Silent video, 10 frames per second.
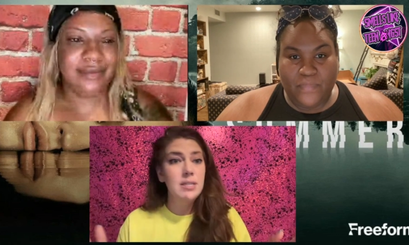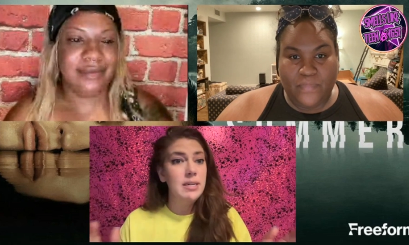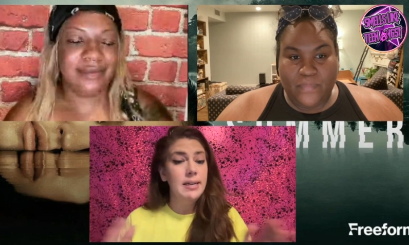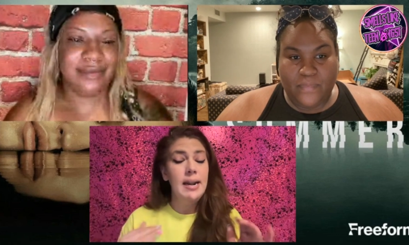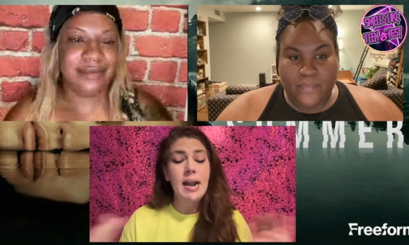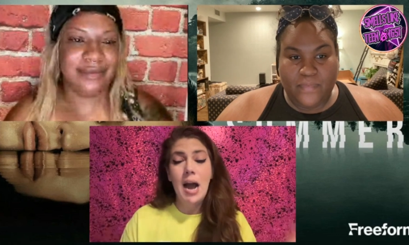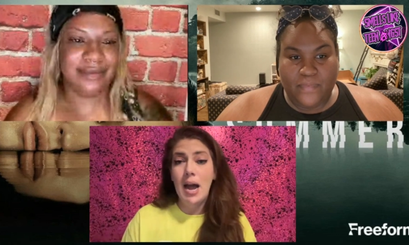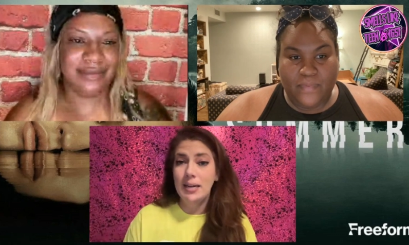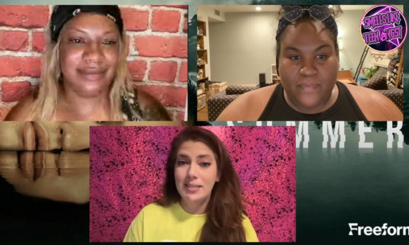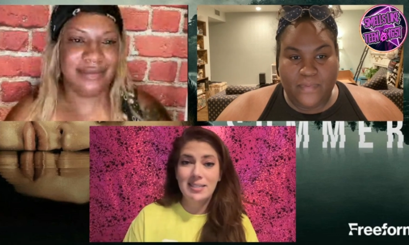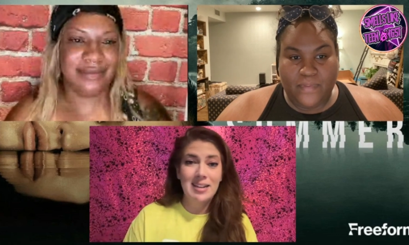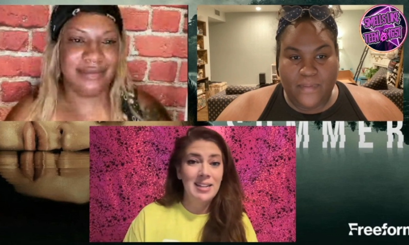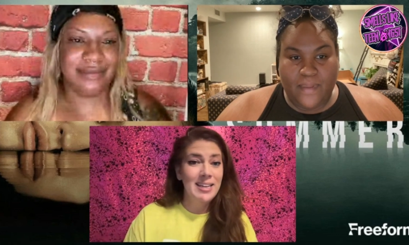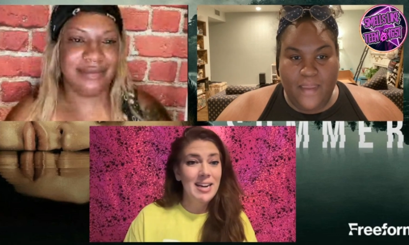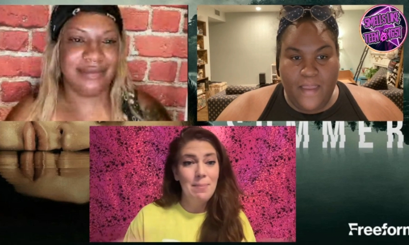Speaker 1: did not
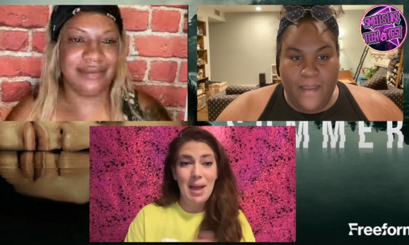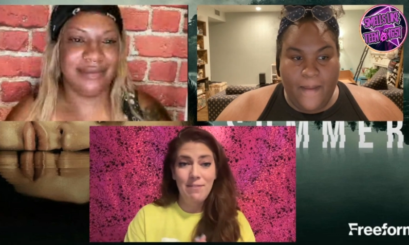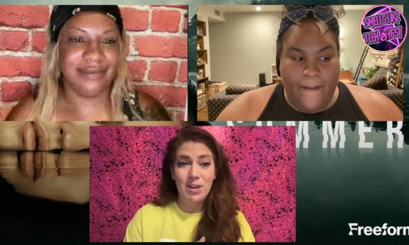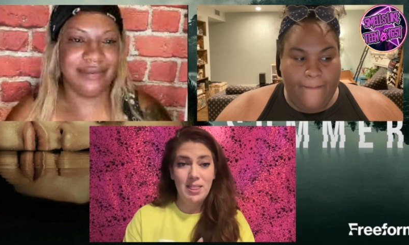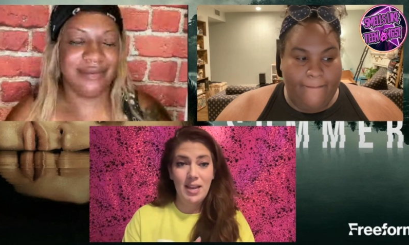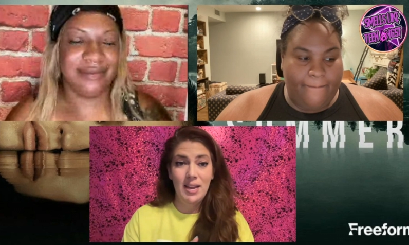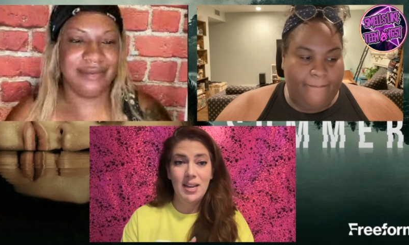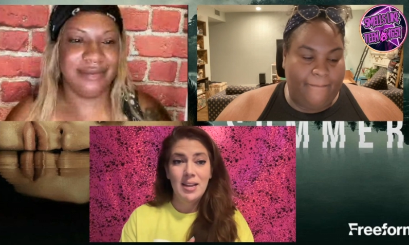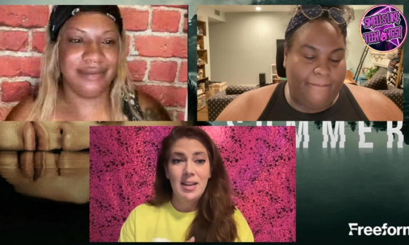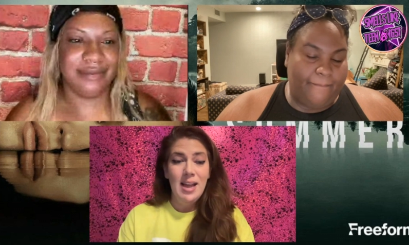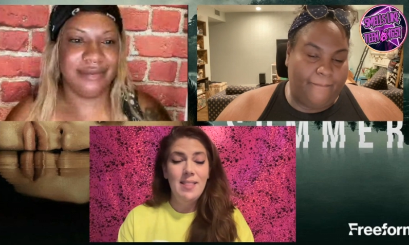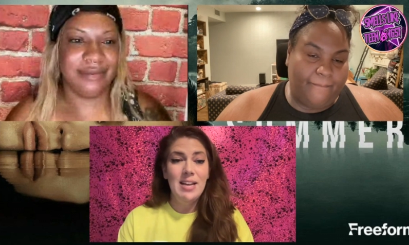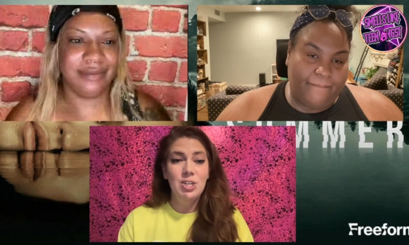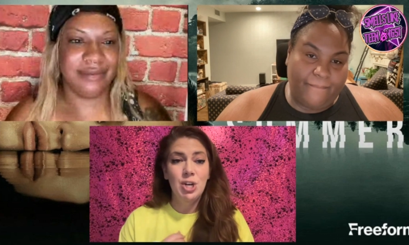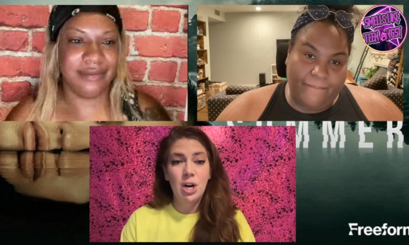clean up everything. And
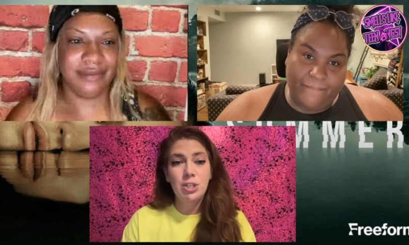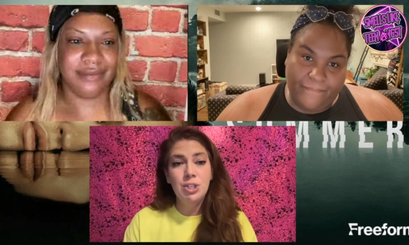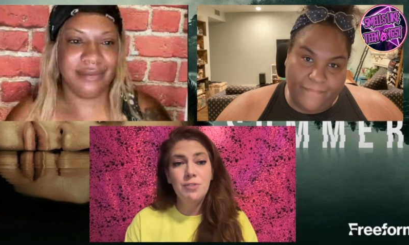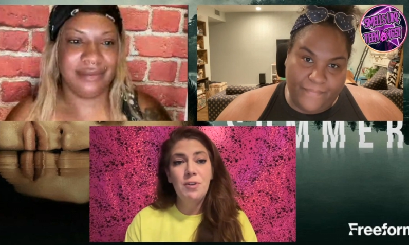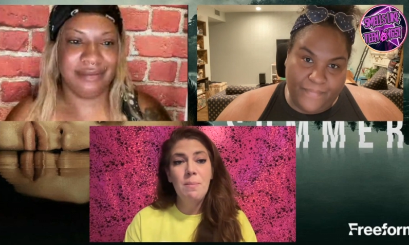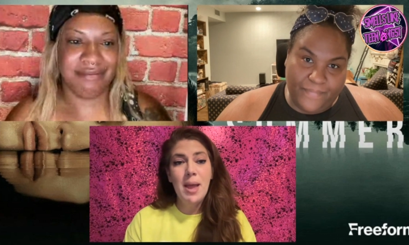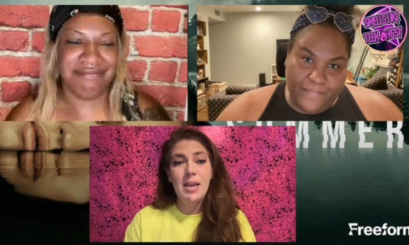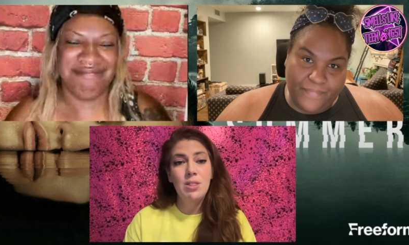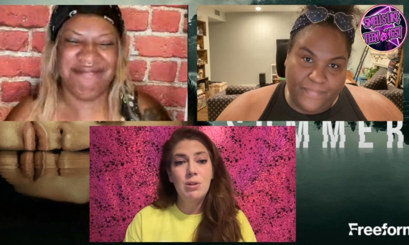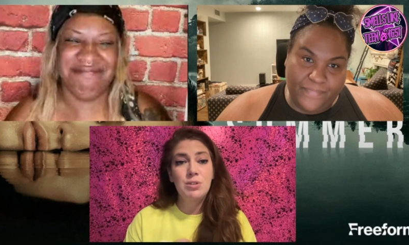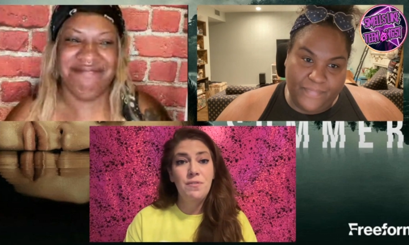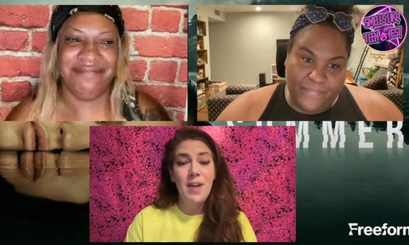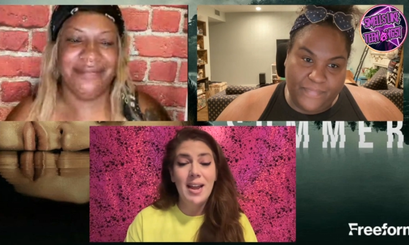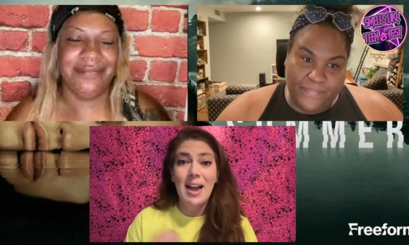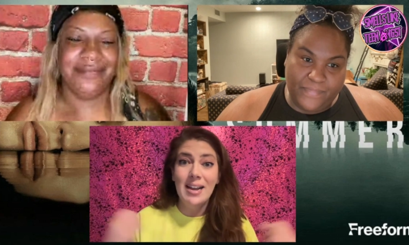they charged her for making those
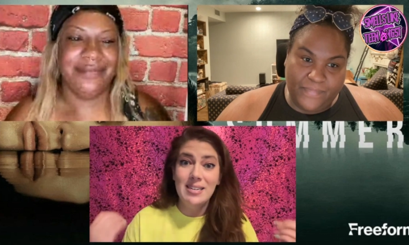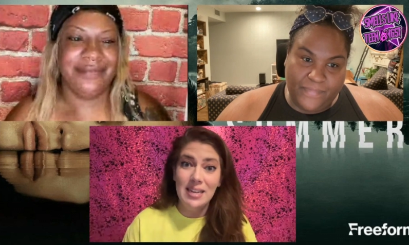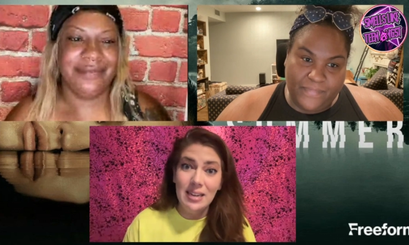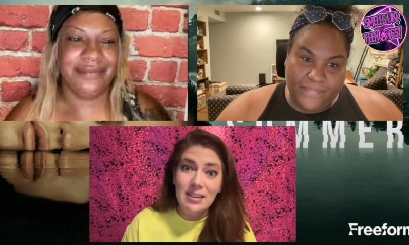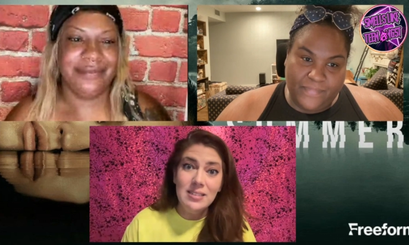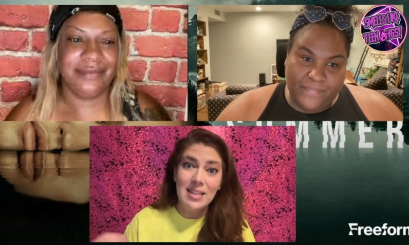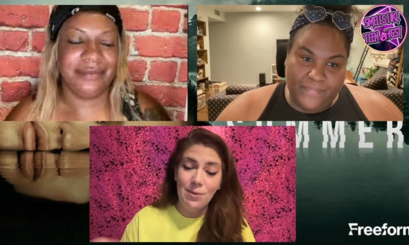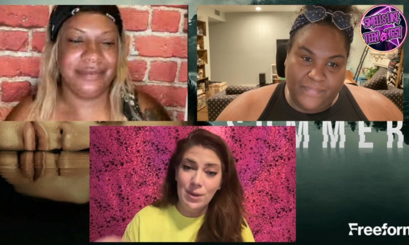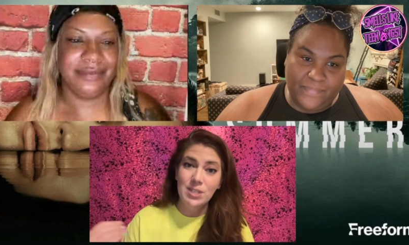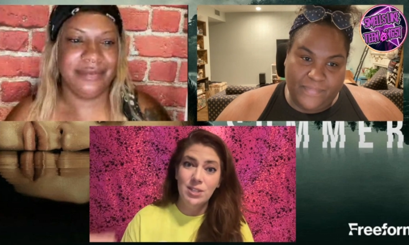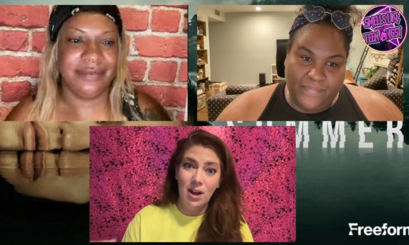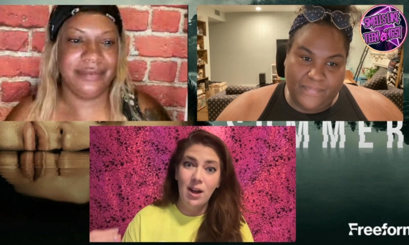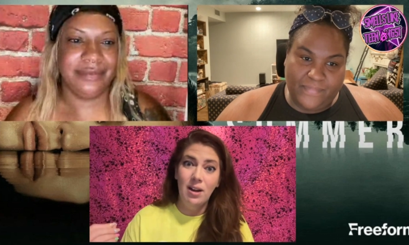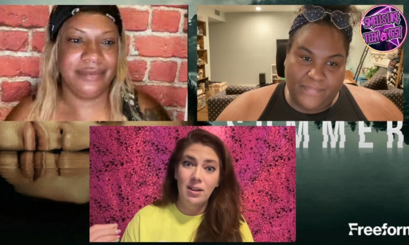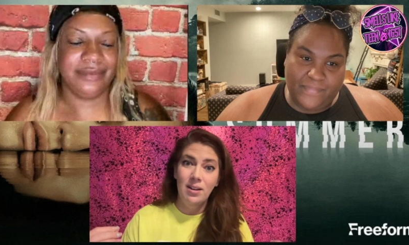fake I Ds that we
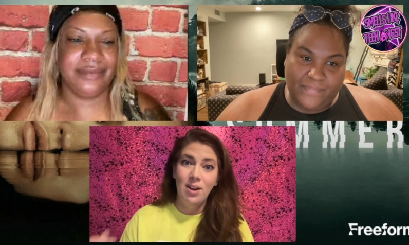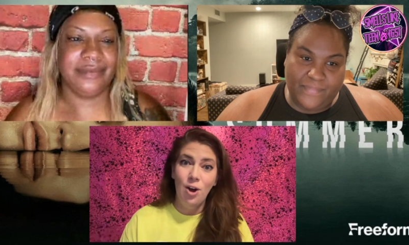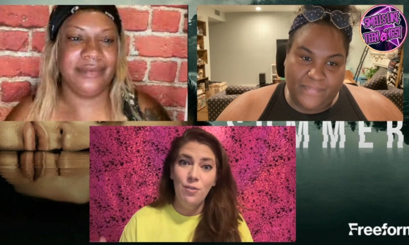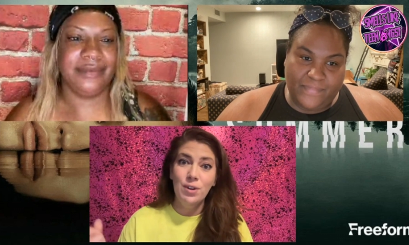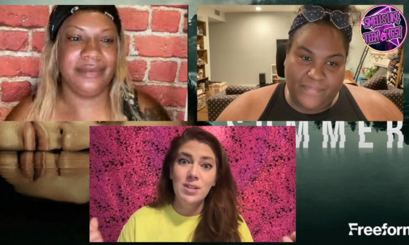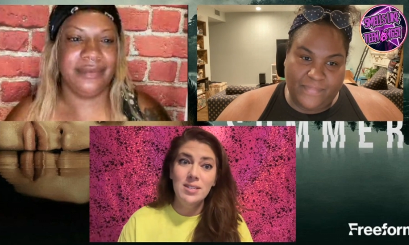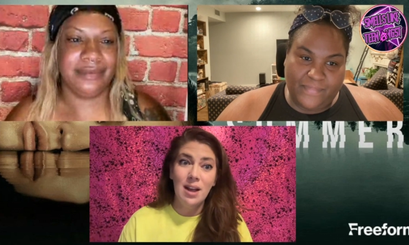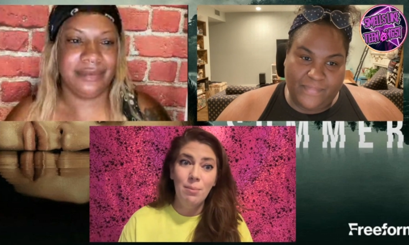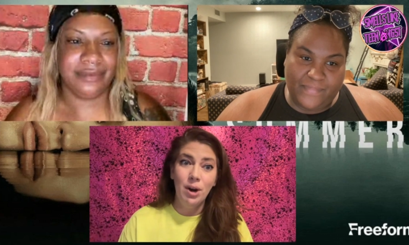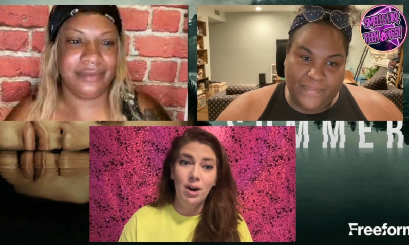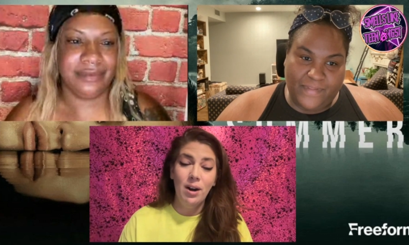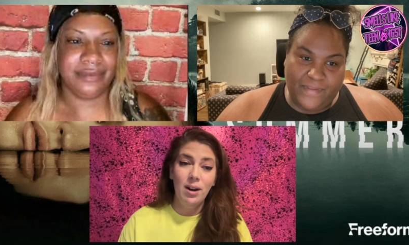saw over the summer